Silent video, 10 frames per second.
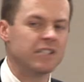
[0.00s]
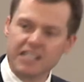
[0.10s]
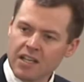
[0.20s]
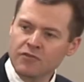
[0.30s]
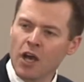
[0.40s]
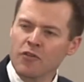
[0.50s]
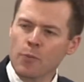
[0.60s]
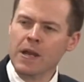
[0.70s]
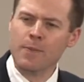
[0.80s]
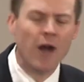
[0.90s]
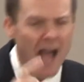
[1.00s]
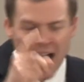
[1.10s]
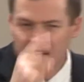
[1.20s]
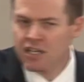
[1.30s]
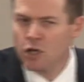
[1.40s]
to give to other people.
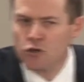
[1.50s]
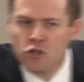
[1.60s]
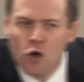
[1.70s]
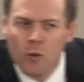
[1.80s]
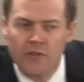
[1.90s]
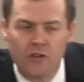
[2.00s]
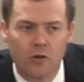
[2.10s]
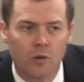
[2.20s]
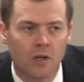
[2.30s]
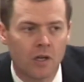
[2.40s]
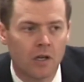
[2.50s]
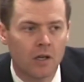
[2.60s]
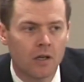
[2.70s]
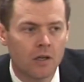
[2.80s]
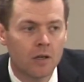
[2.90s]
I can't go to school with you.
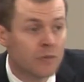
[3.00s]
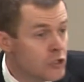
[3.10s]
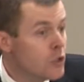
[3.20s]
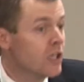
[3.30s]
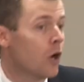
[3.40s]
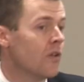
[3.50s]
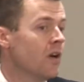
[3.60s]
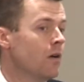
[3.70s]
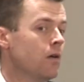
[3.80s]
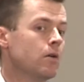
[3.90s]
But you can go there.